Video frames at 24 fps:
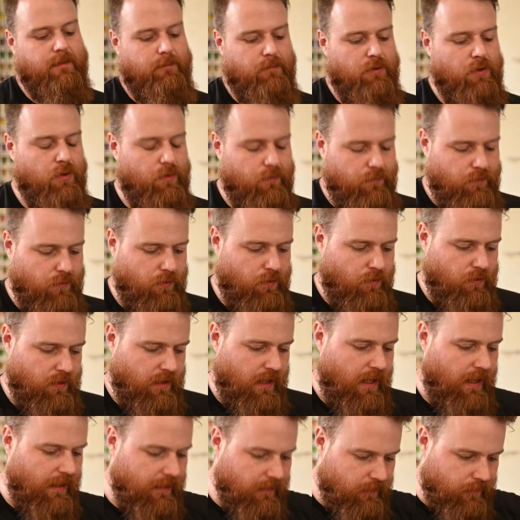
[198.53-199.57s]
beautiful
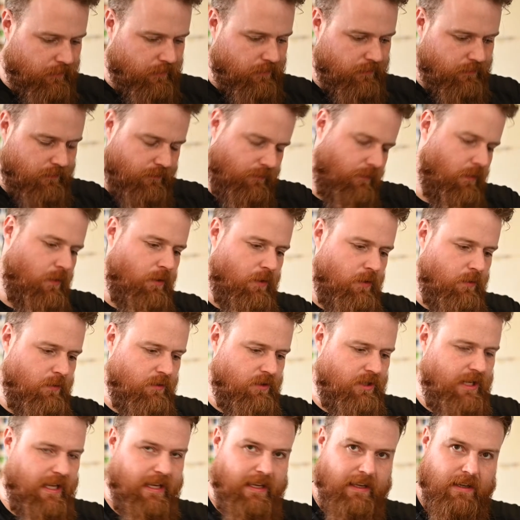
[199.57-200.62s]
color photo. It's
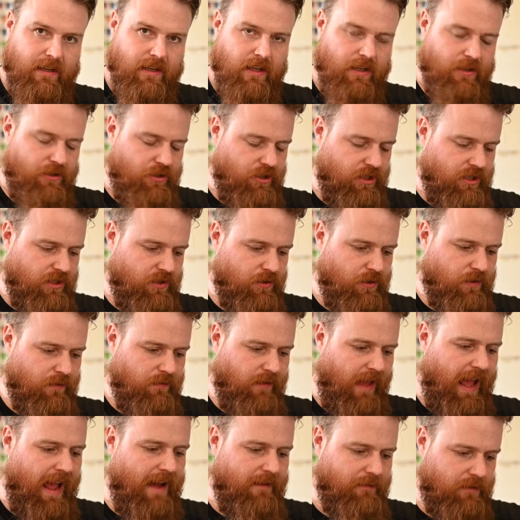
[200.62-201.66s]
taken just sort of
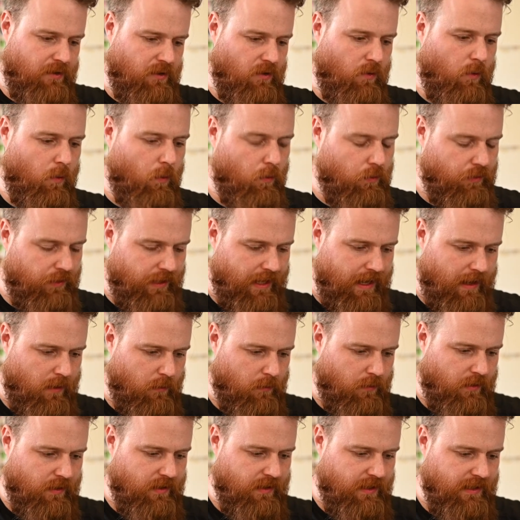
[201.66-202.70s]
after golden
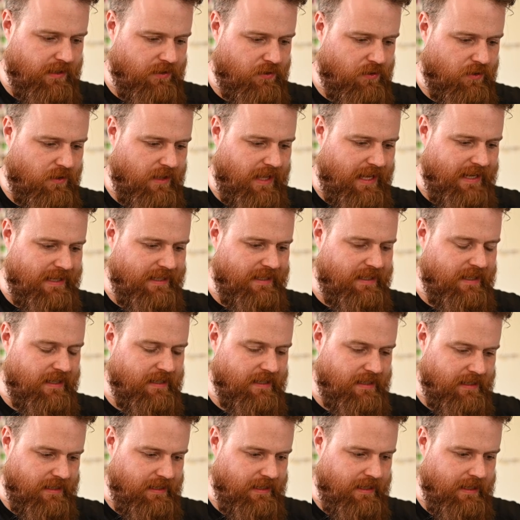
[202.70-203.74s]
hour and in sort of that
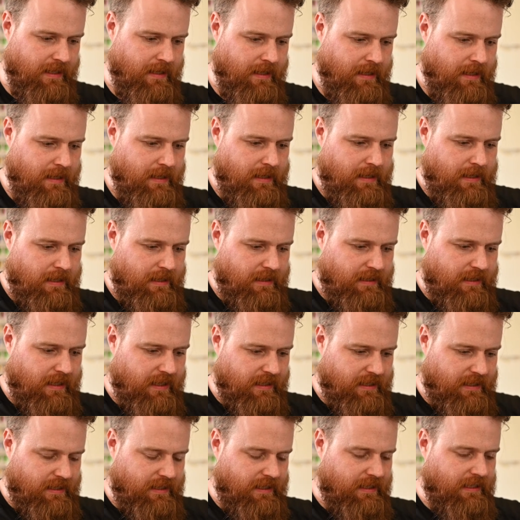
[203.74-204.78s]
dusky
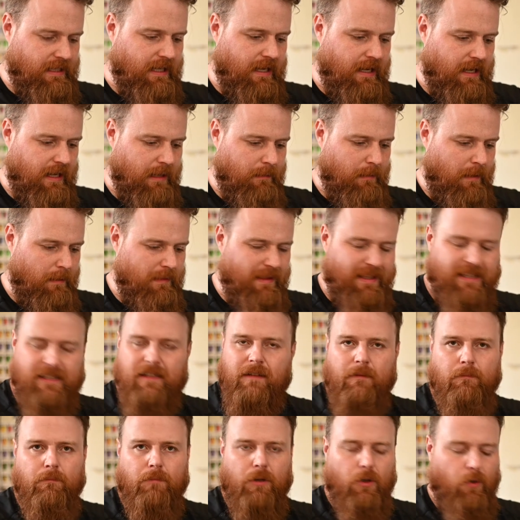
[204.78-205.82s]
time. Maybe that's
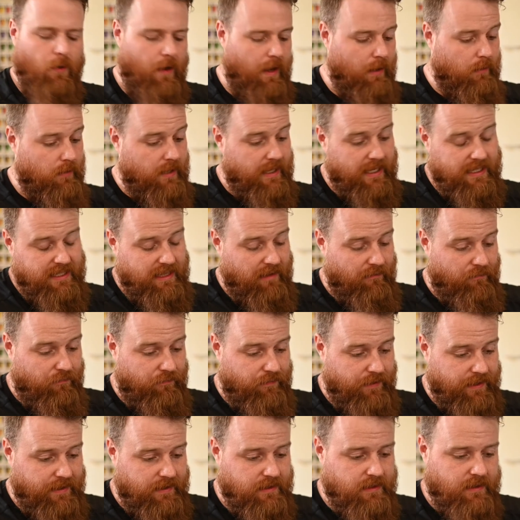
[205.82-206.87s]
called blue hour. I guess that
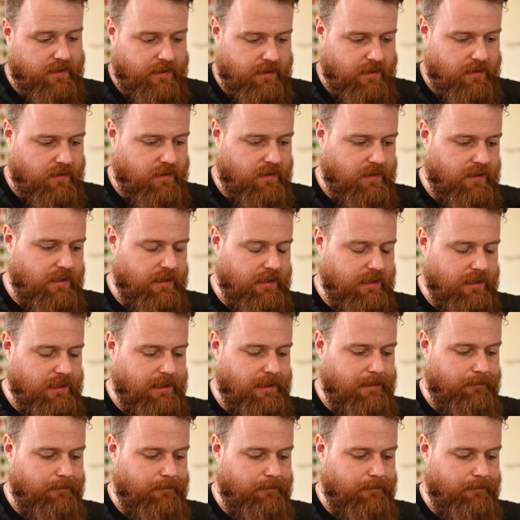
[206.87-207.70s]
fits because the